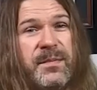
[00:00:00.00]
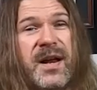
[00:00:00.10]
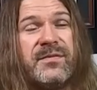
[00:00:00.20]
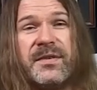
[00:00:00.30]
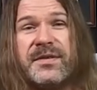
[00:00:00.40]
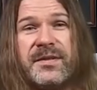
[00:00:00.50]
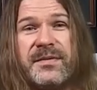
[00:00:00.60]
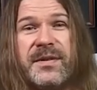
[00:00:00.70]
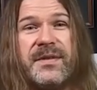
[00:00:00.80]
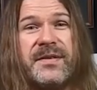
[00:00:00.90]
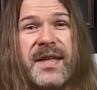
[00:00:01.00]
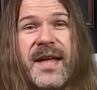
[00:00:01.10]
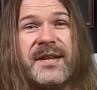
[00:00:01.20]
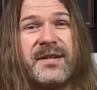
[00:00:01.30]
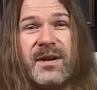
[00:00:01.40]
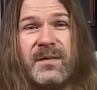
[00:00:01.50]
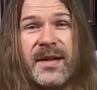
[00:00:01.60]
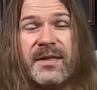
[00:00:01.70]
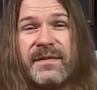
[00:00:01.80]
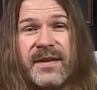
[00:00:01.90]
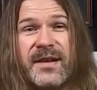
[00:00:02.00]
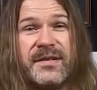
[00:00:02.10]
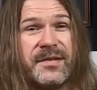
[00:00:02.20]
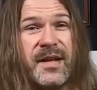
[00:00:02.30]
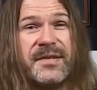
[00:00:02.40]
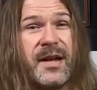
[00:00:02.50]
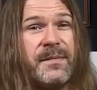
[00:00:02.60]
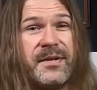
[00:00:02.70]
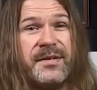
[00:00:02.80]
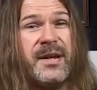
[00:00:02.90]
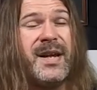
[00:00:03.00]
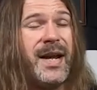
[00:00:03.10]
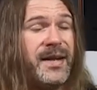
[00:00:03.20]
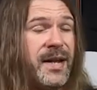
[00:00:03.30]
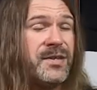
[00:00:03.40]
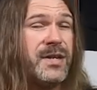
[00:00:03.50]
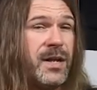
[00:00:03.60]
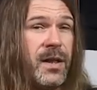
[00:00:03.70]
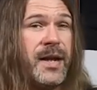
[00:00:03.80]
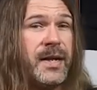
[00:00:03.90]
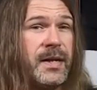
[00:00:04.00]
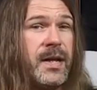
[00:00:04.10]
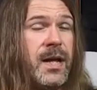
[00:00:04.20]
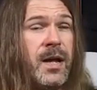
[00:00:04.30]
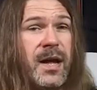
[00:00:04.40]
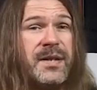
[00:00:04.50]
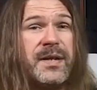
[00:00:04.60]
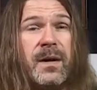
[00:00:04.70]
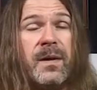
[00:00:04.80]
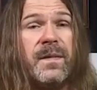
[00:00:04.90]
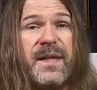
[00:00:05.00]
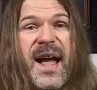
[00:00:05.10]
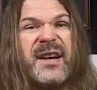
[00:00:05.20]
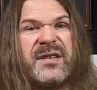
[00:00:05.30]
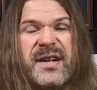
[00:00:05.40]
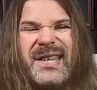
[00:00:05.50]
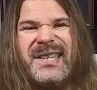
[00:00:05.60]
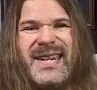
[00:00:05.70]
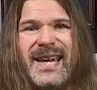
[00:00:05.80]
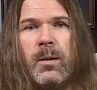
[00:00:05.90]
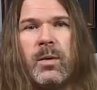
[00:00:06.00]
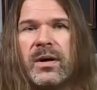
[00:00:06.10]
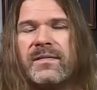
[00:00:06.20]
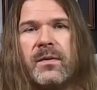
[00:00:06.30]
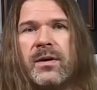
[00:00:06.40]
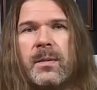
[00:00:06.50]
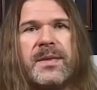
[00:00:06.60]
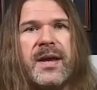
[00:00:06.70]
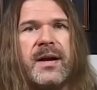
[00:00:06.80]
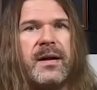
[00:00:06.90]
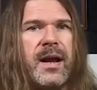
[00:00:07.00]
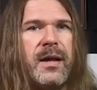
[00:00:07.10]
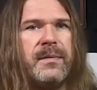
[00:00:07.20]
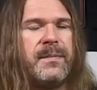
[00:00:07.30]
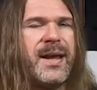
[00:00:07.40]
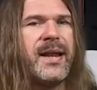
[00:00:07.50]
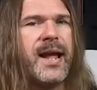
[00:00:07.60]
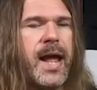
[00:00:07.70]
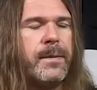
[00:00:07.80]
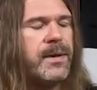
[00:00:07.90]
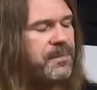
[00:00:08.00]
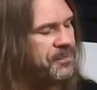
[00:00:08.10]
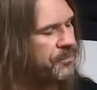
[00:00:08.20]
might as well say that till you're red in the face, because a lot of times it doesn't click until they actually see it work for them and they make it a habit.